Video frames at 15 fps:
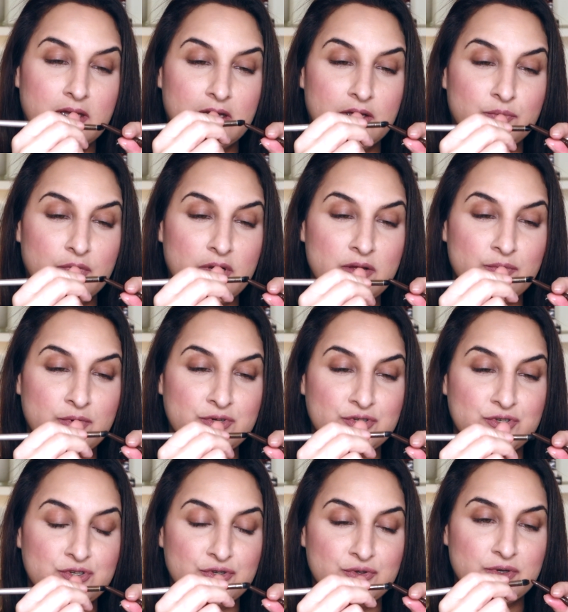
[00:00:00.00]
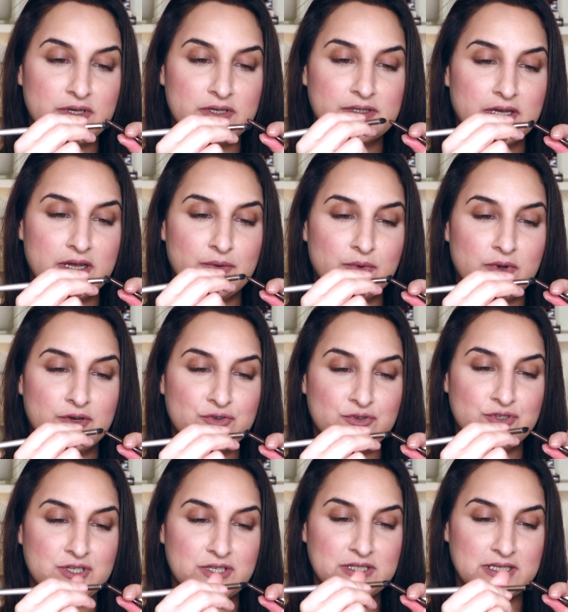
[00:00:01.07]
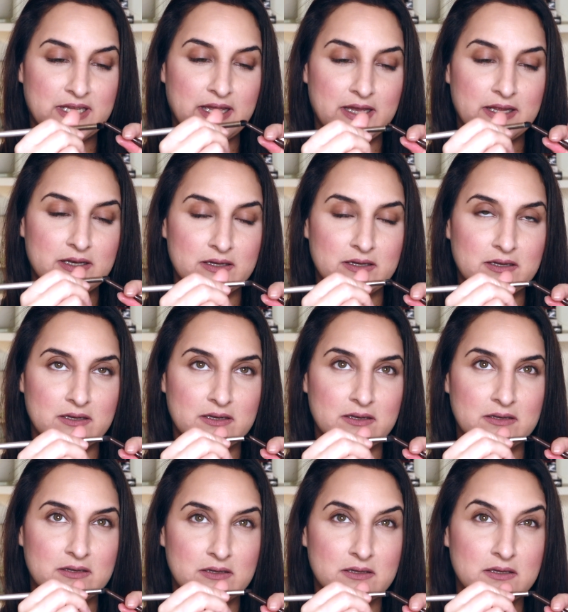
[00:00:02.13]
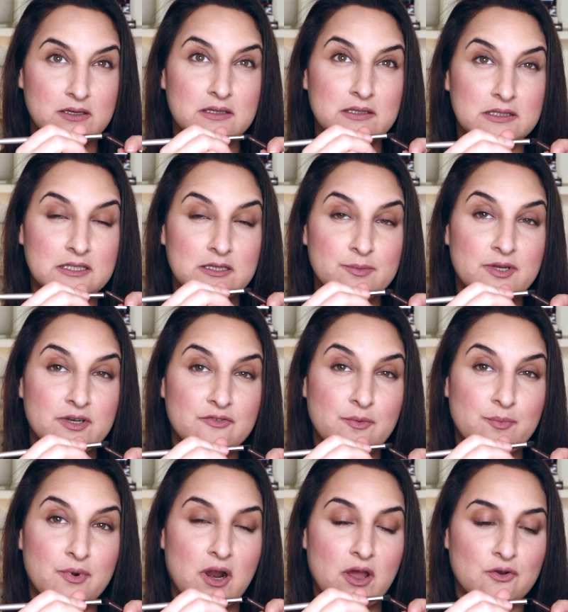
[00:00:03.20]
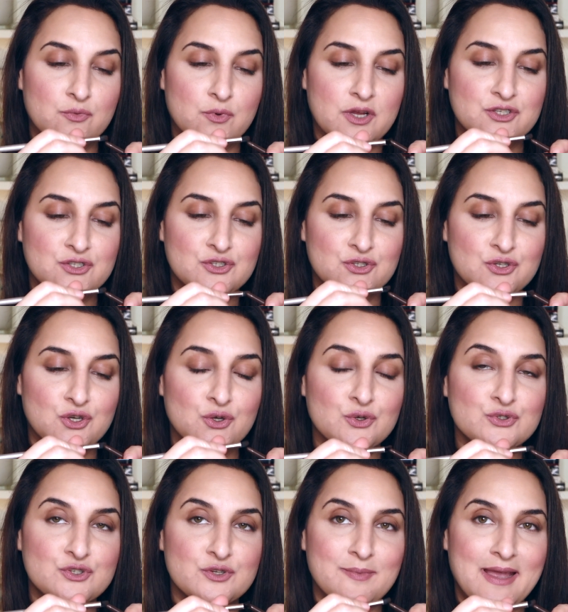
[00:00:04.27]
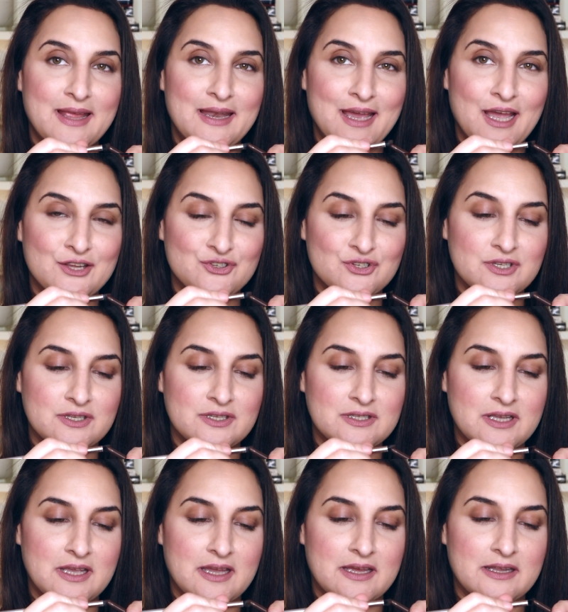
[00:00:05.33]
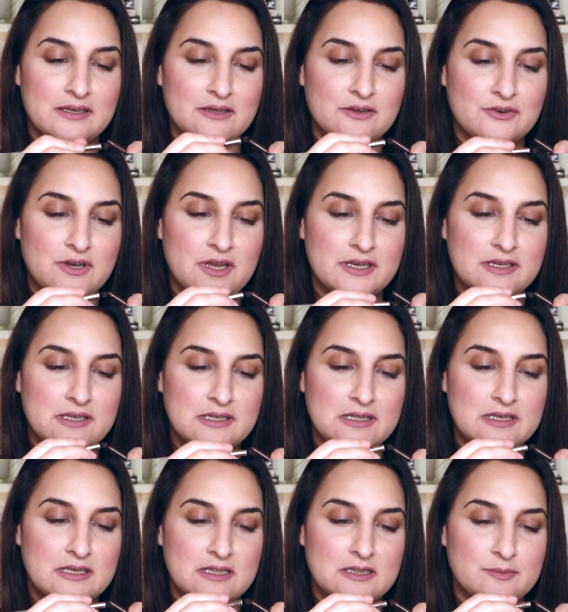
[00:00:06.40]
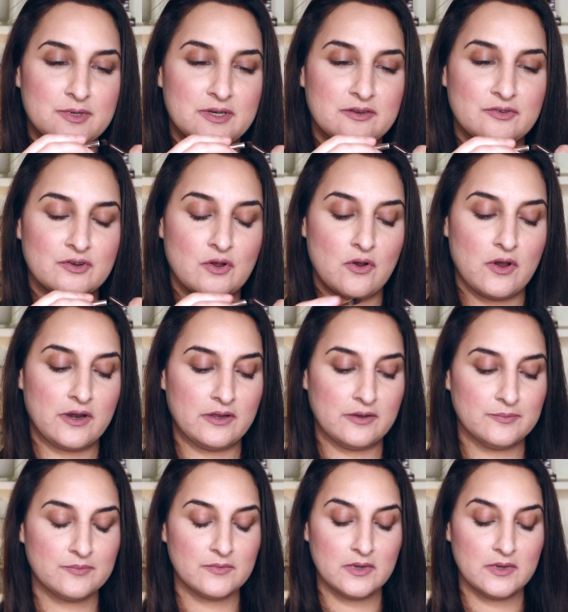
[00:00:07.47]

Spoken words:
And what I want to do is I want to just get a little bit of a brown wash close to my lashes and create a little bit of a corner.